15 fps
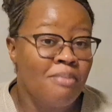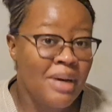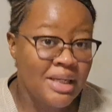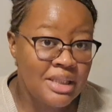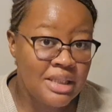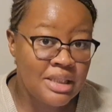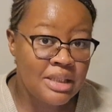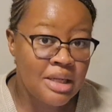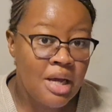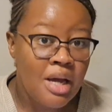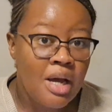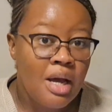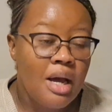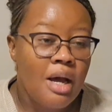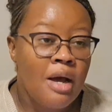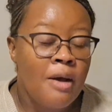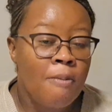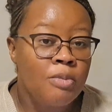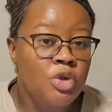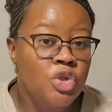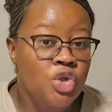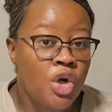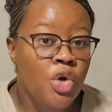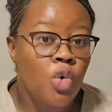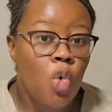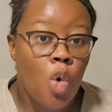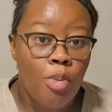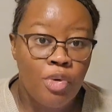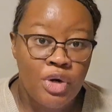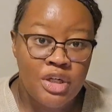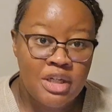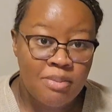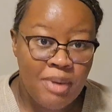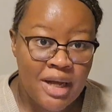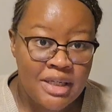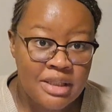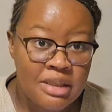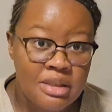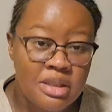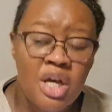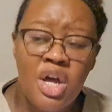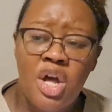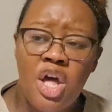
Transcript: months, to start incorporating puzzles.